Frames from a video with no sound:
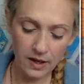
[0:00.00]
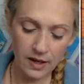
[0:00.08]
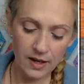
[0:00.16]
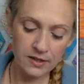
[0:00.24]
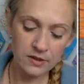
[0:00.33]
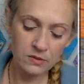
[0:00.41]

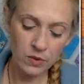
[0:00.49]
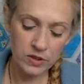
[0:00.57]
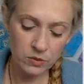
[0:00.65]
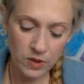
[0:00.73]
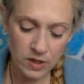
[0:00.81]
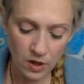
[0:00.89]
And once
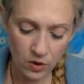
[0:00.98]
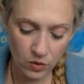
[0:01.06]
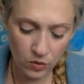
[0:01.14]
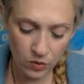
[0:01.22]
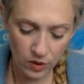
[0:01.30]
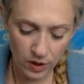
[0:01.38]
we
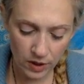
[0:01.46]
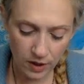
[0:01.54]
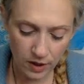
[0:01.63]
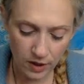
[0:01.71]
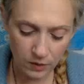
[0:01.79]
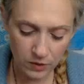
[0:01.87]
know,
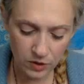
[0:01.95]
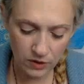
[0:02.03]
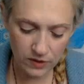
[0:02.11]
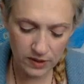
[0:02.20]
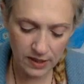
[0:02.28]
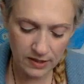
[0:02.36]
once you have a
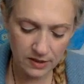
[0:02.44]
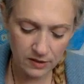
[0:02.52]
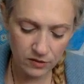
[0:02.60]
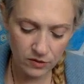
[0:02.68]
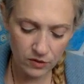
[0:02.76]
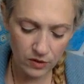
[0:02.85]
sense of